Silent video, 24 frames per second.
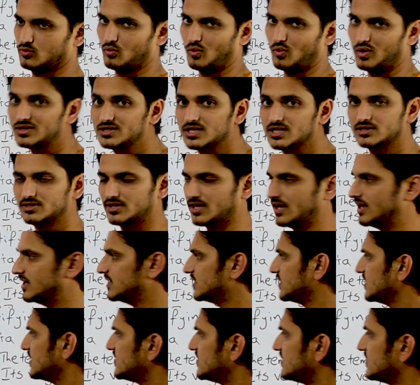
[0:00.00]
What it
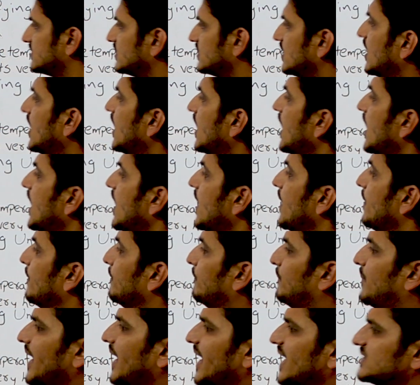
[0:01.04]
says is,
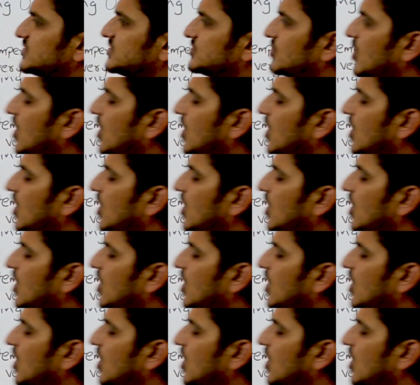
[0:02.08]
based